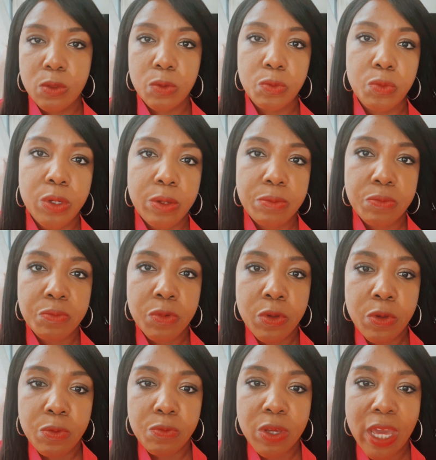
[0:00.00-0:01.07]
When
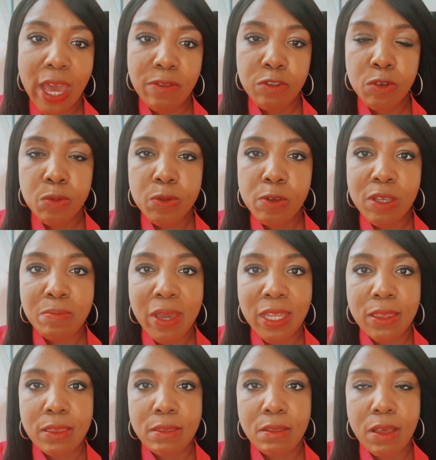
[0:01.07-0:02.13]
we have groups who can make
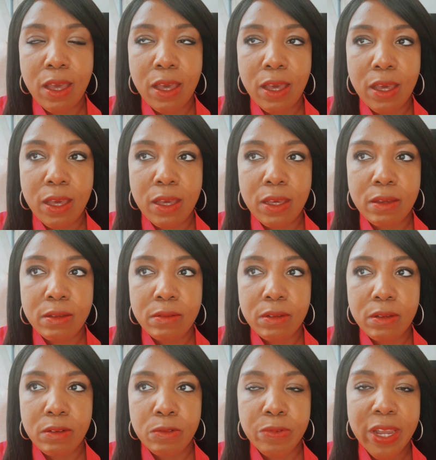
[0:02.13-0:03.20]
uh,
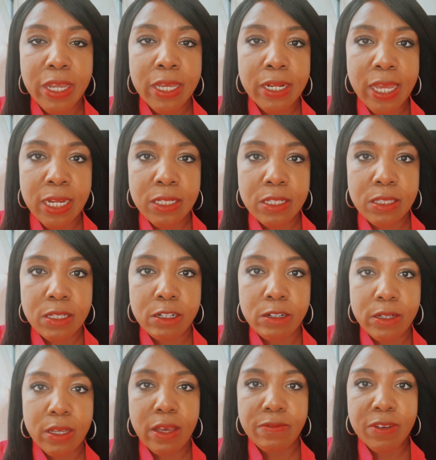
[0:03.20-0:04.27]
great connections, or
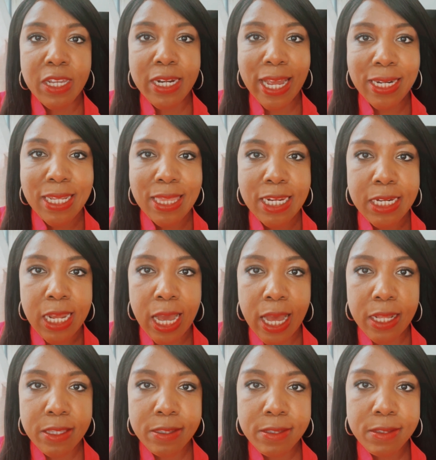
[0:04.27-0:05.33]
of connecting the
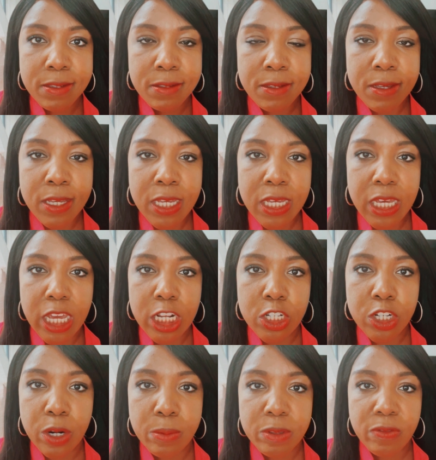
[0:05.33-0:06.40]
dots in
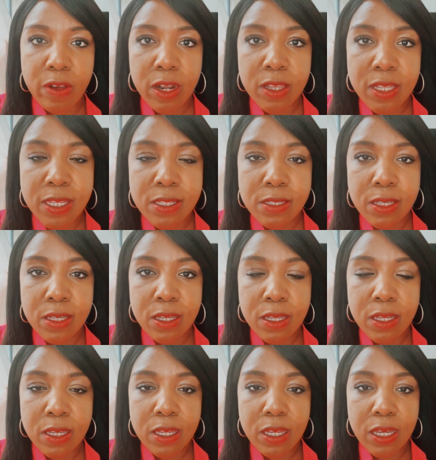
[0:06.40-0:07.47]
terms of all of this,
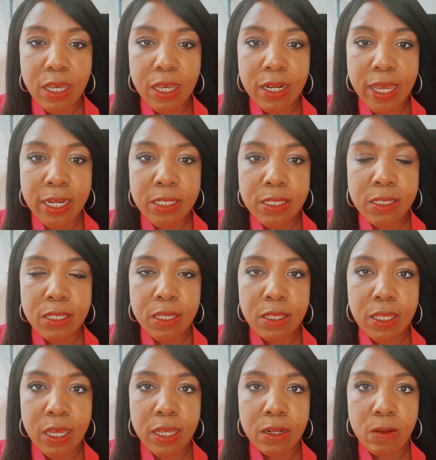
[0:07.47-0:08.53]
and actually see
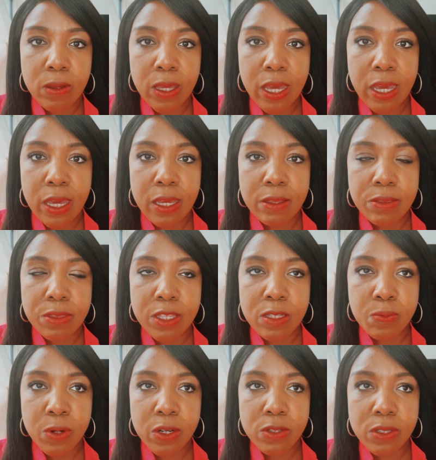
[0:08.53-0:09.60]
that, okay, this
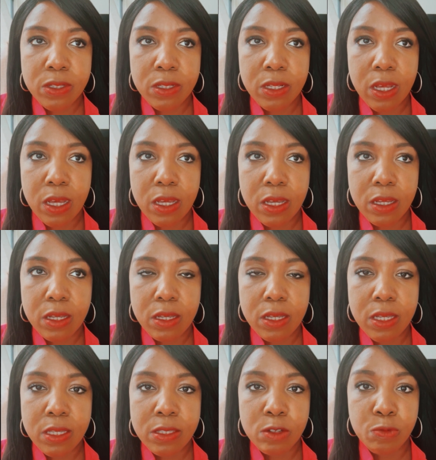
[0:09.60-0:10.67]
person is the